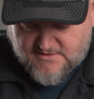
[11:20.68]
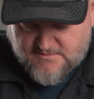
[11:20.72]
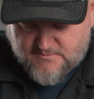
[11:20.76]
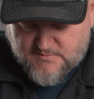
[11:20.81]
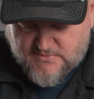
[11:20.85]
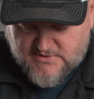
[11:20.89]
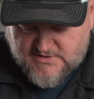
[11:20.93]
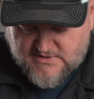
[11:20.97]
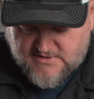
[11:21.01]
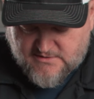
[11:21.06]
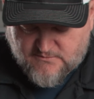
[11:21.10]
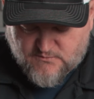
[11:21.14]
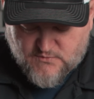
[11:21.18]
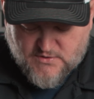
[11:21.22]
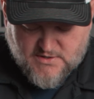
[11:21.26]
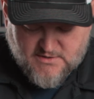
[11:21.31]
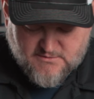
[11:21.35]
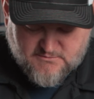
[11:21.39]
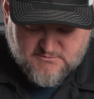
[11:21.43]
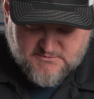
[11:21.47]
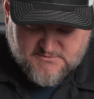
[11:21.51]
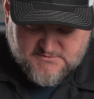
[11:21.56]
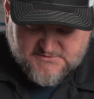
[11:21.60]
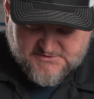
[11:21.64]
but they
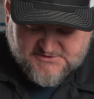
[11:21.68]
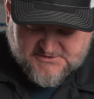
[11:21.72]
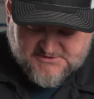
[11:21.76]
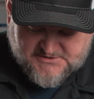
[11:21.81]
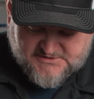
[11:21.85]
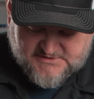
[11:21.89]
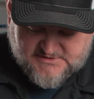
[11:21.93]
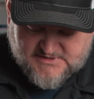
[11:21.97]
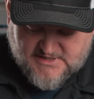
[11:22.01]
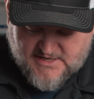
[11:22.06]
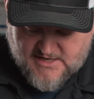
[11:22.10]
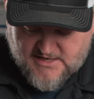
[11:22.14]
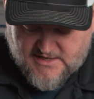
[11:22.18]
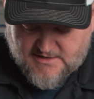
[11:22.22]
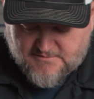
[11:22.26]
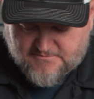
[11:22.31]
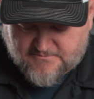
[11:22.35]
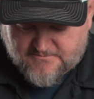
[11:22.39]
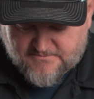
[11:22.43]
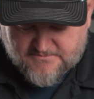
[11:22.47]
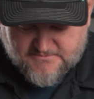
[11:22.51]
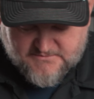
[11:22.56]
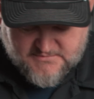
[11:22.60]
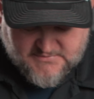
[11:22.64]
won't stop
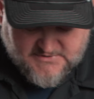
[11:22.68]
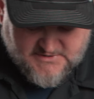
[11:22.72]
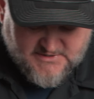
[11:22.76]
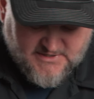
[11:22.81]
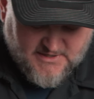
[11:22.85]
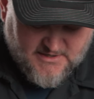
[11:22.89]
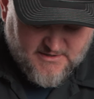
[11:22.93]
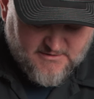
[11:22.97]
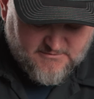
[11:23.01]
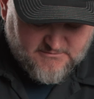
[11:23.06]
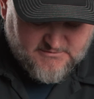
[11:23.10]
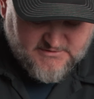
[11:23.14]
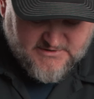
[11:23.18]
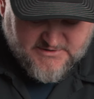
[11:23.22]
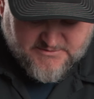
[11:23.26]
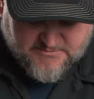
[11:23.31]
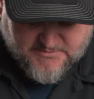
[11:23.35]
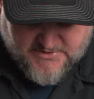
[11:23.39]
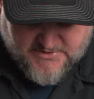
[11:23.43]
calling